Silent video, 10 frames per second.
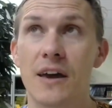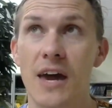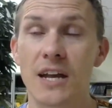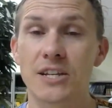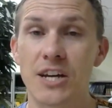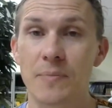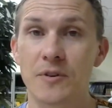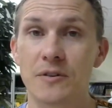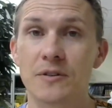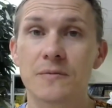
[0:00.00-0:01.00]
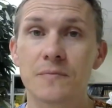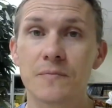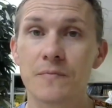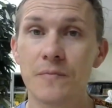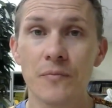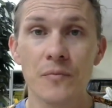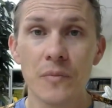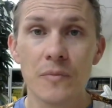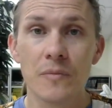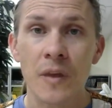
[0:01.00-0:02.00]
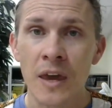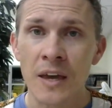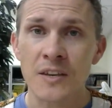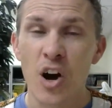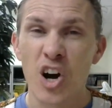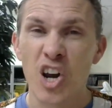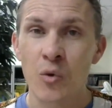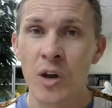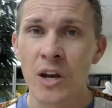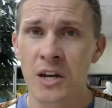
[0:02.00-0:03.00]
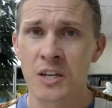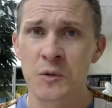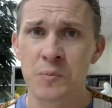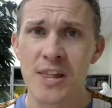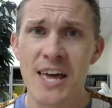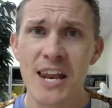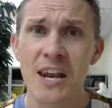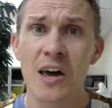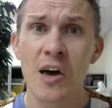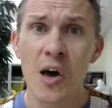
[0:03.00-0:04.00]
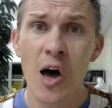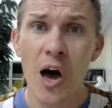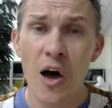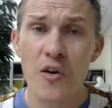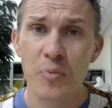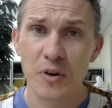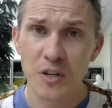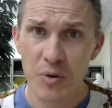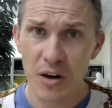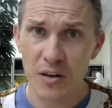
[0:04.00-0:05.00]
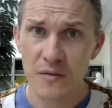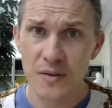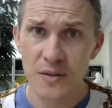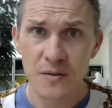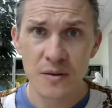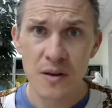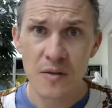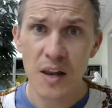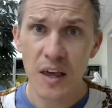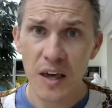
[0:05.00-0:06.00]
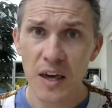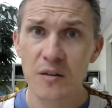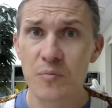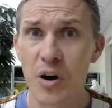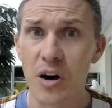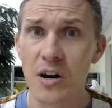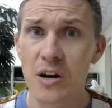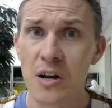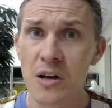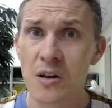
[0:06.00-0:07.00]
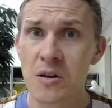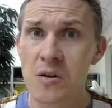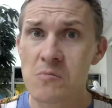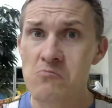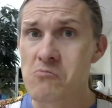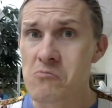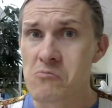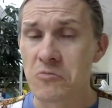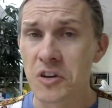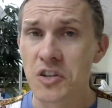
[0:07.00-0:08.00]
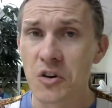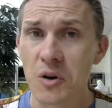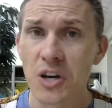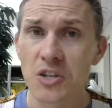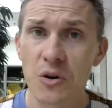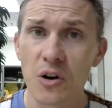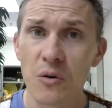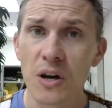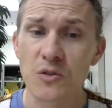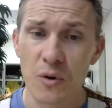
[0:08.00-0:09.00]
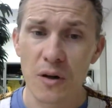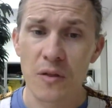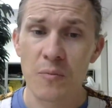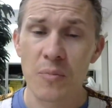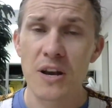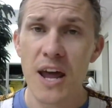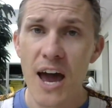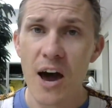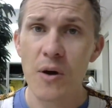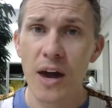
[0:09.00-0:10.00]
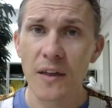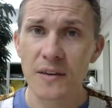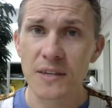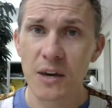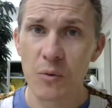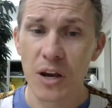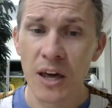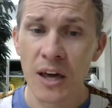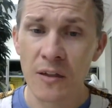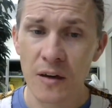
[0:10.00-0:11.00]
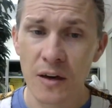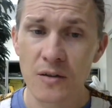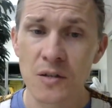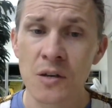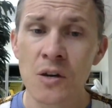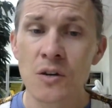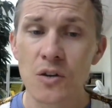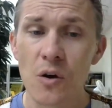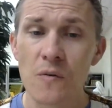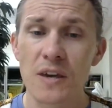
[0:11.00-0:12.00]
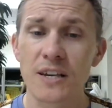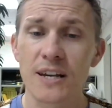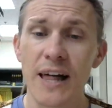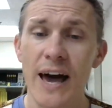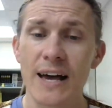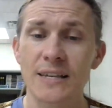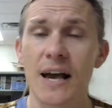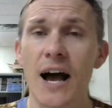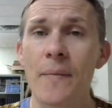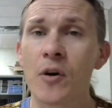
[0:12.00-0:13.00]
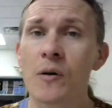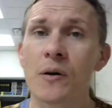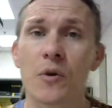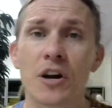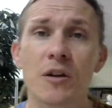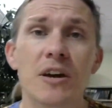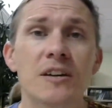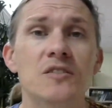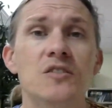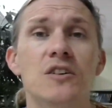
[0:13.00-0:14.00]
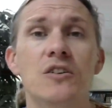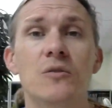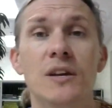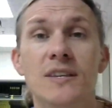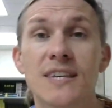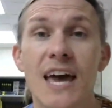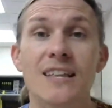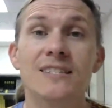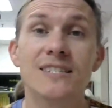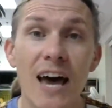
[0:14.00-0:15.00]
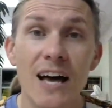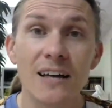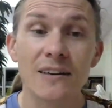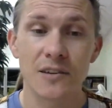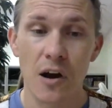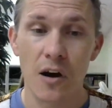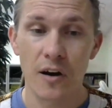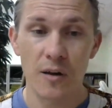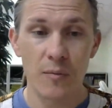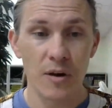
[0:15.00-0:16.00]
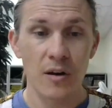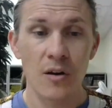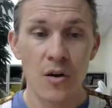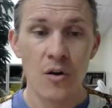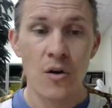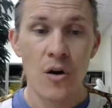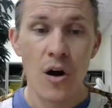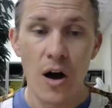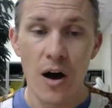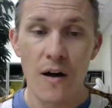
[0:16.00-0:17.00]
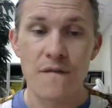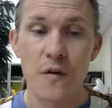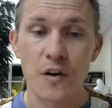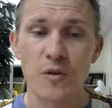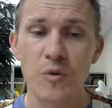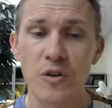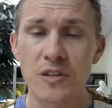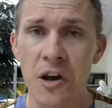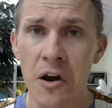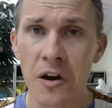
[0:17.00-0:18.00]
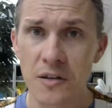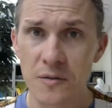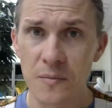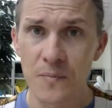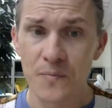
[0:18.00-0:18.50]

8 chapters, he's arguing and explaining other perspectives that he in part disagrees or agrees with. But now we get to see what he thinks. So in this class, we're going to be considering Sandel's argument for communitarianism.